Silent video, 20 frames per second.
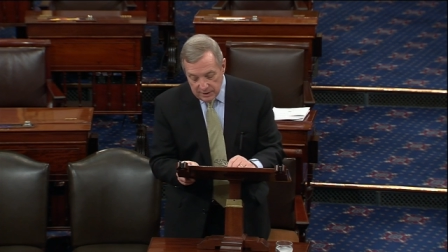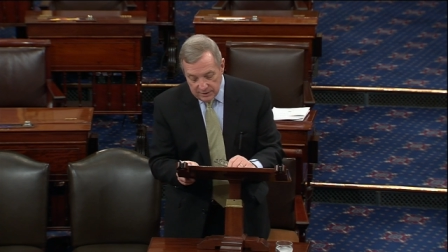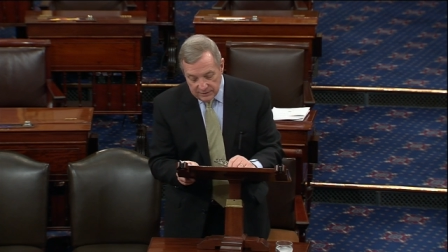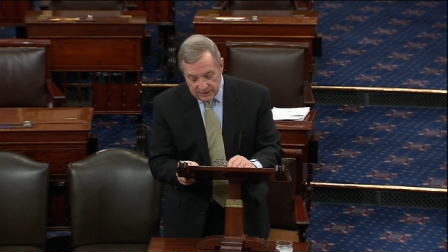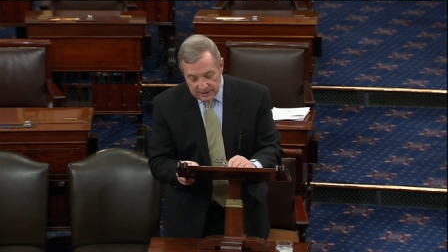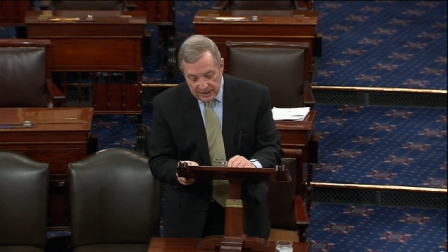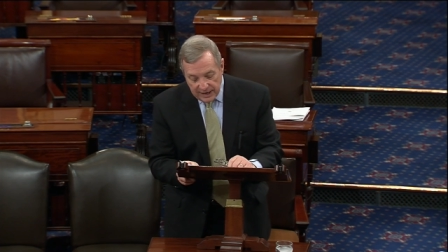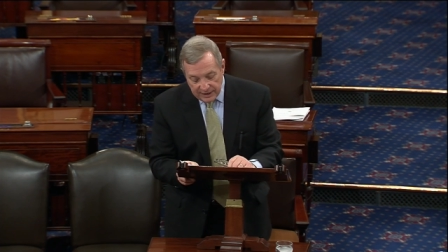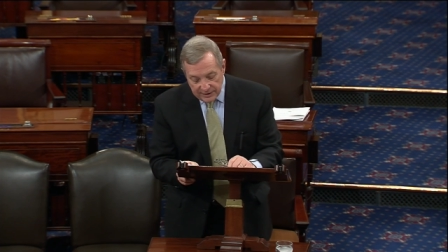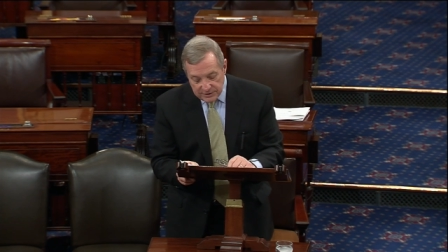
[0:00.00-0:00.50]
the
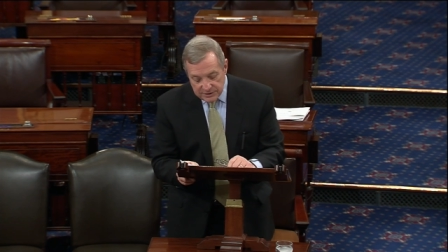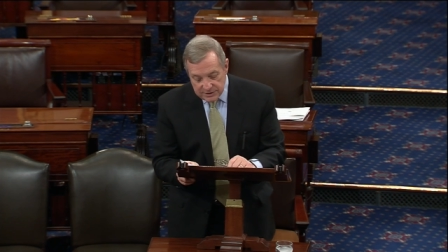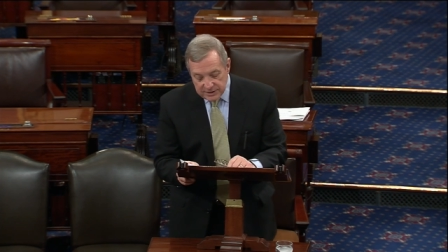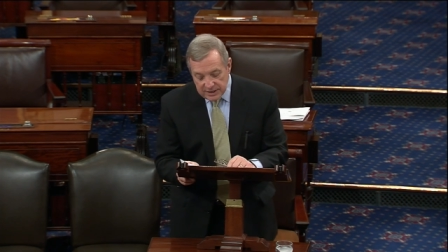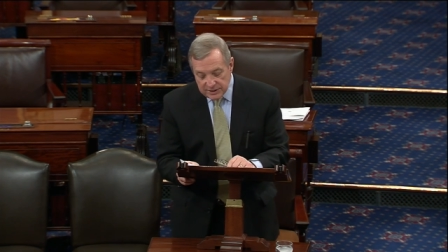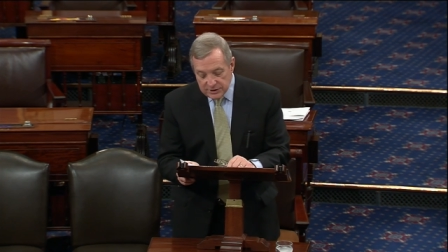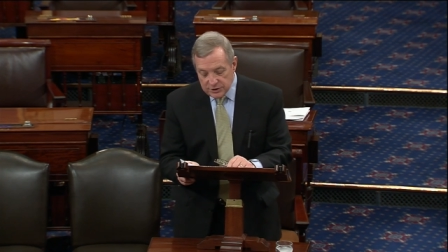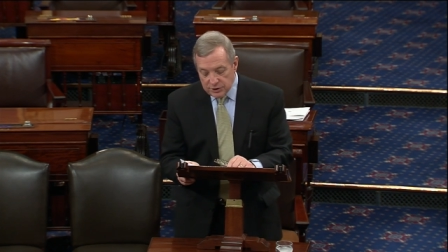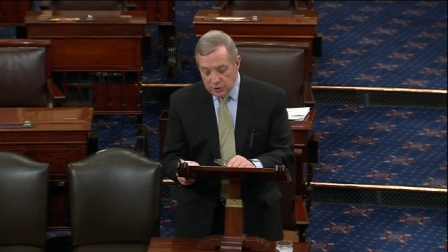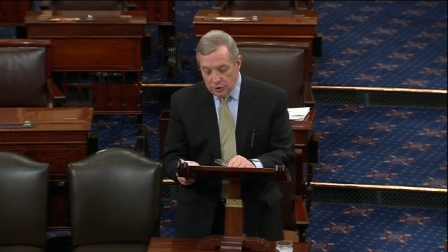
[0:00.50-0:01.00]
United
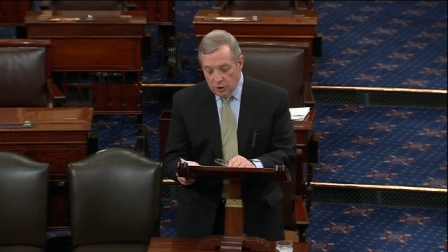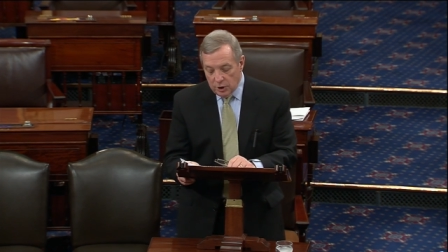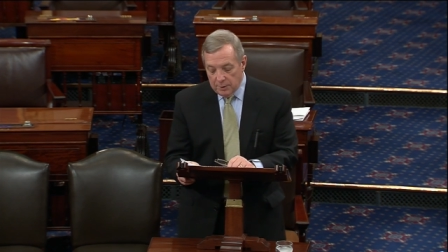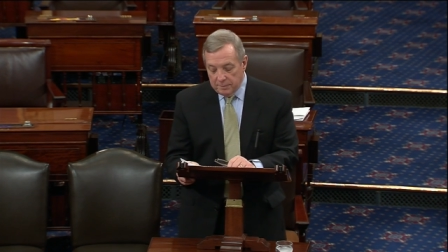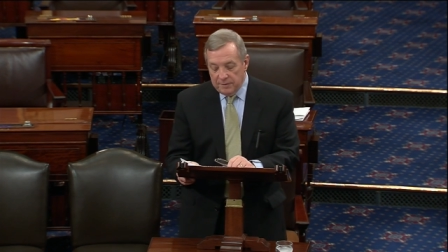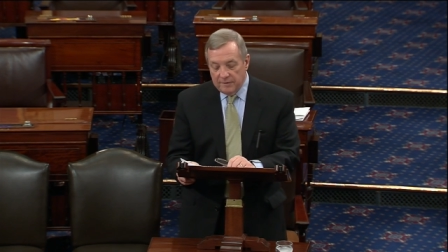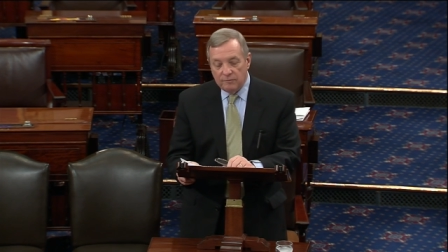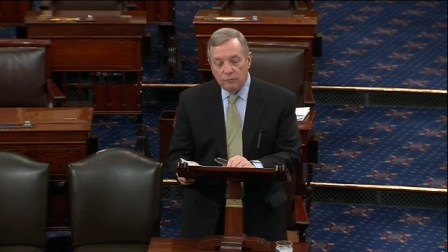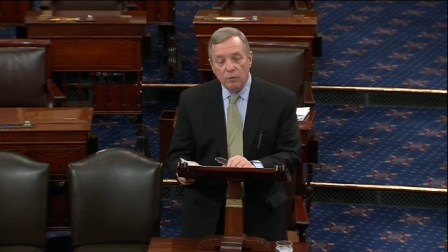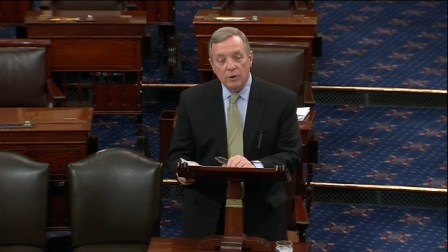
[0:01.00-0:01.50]
States and Europe
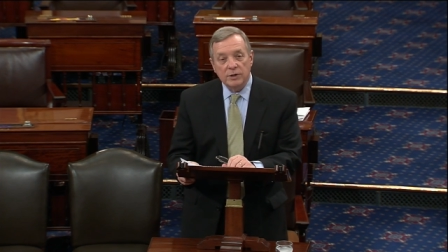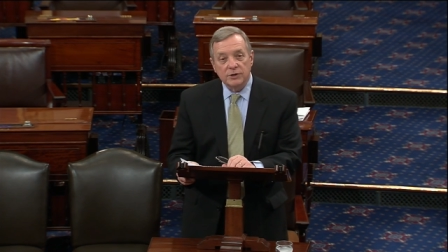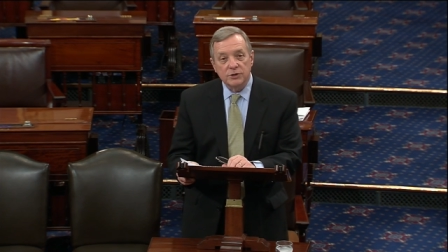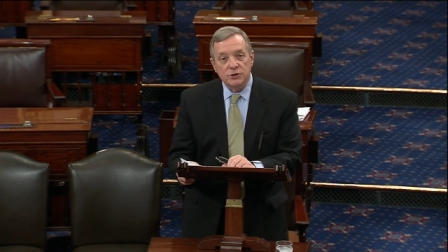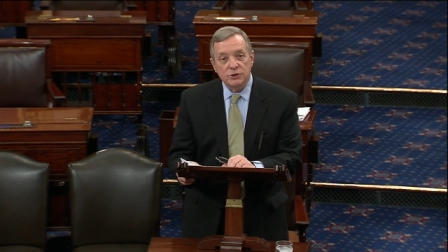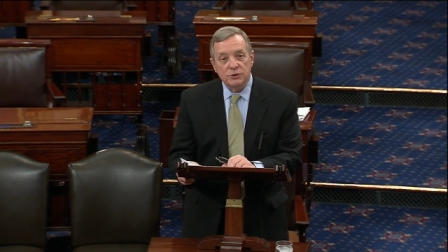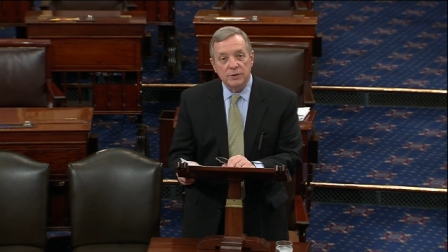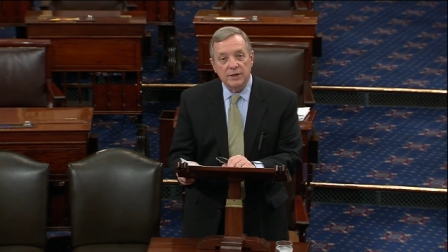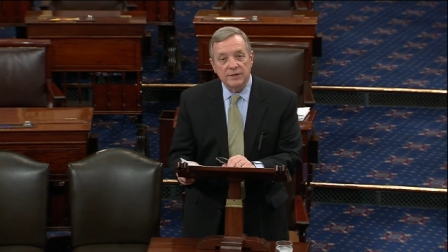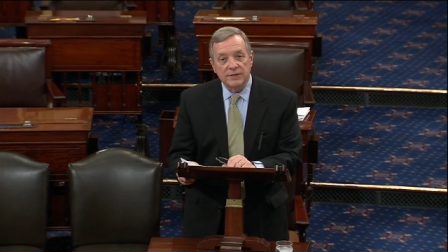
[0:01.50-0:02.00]
have worked to
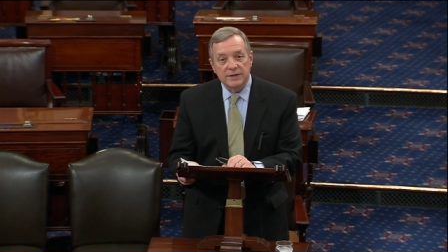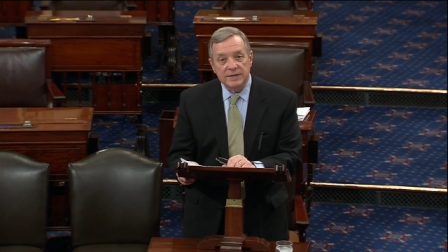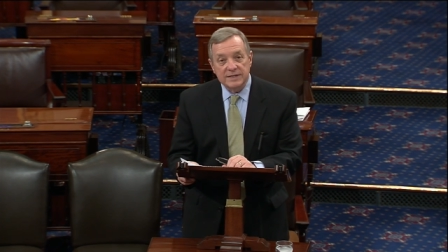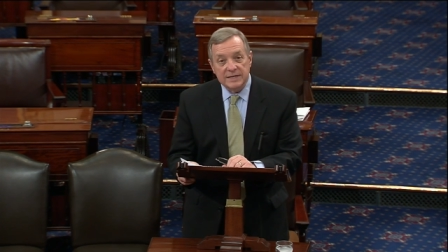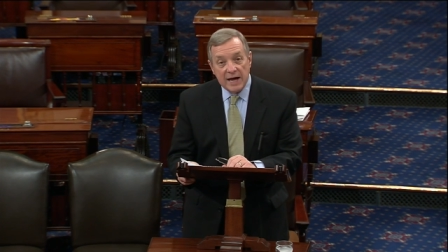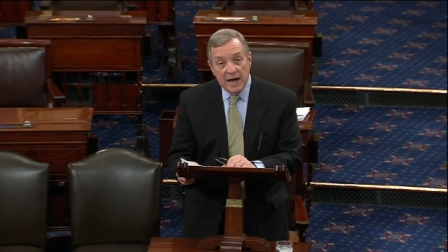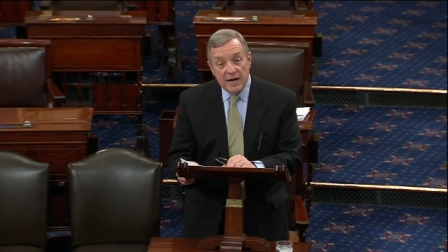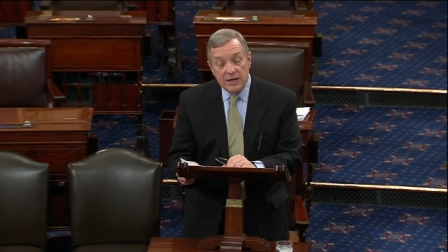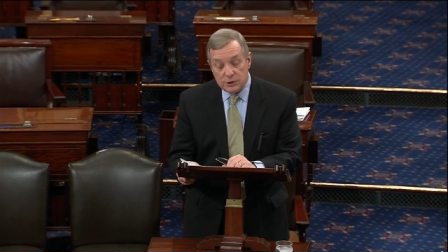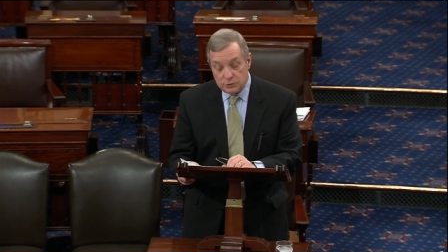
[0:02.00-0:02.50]
strengthen
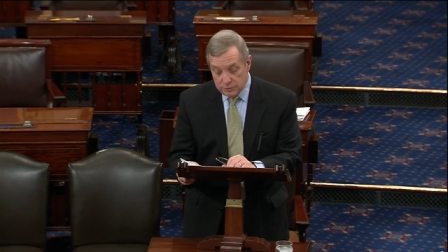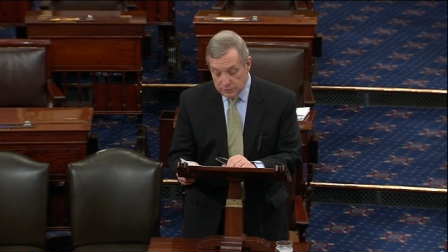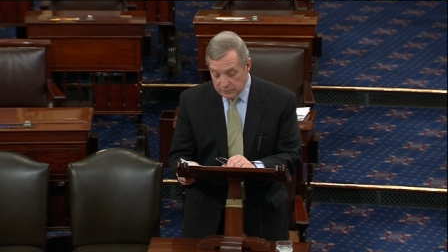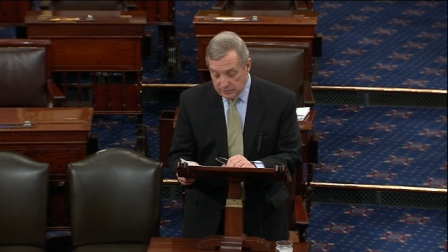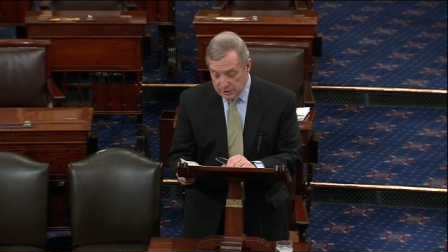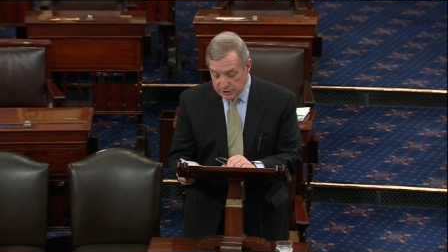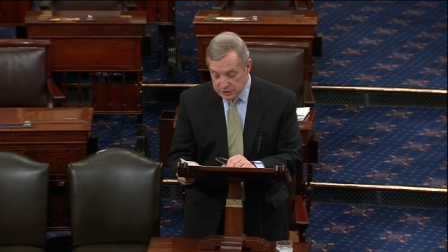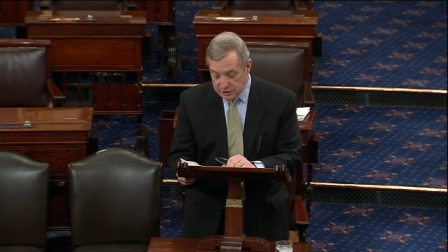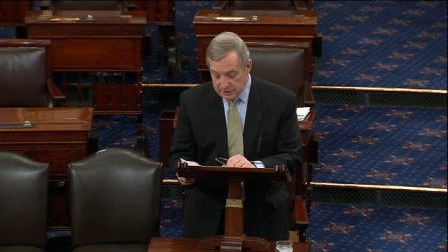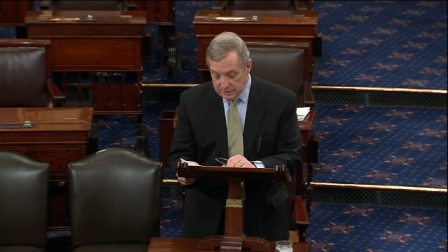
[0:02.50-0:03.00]
ties with
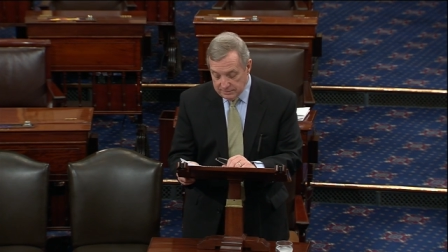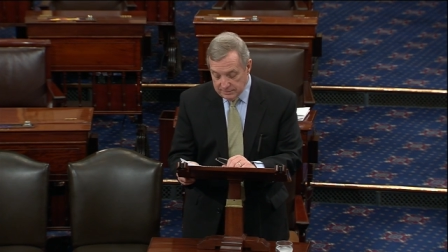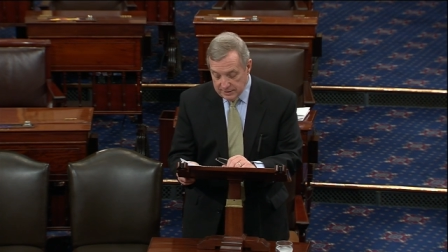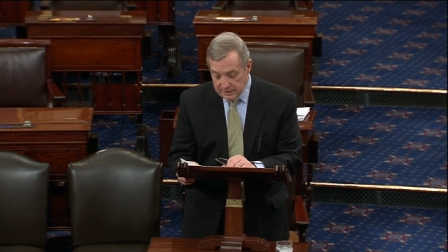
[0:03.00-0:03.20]
Russia,